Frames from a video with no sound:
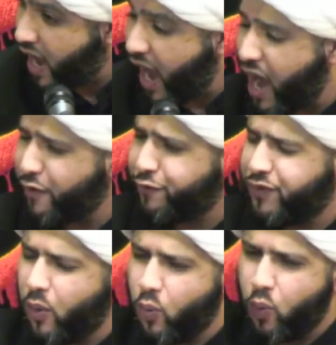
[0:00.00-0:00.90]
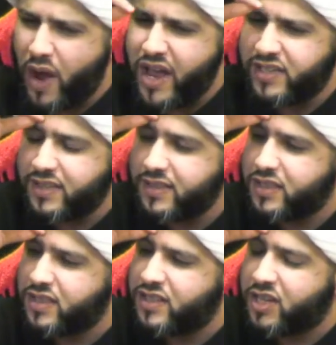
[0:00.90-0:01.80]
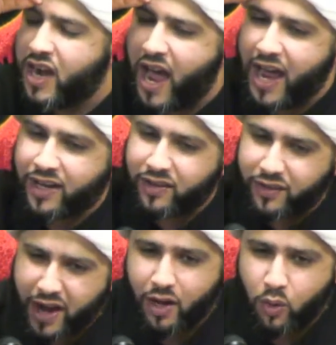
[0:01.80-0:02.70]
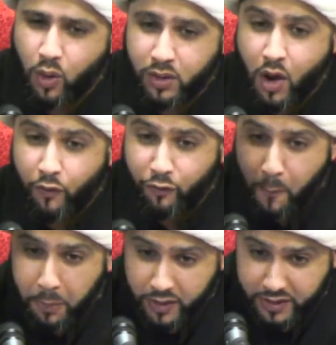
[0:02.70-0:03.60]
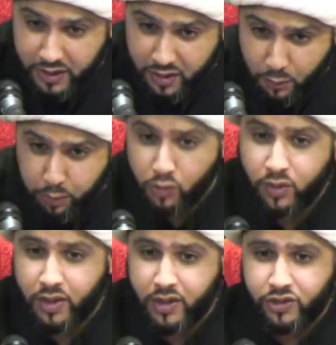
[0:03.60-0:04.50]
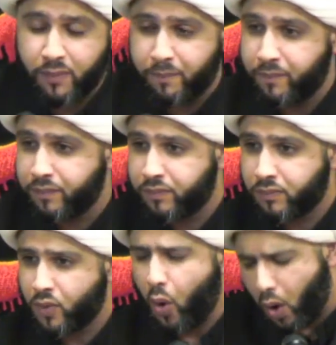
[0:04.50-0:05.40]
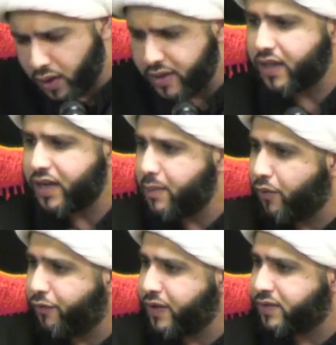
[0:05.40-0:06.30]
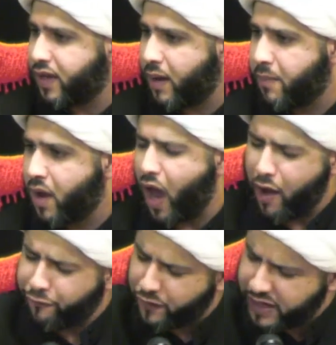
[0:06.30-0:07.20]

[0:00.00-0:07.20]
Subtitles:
have the worst track record for political pluralism. All in the name of Islam. Every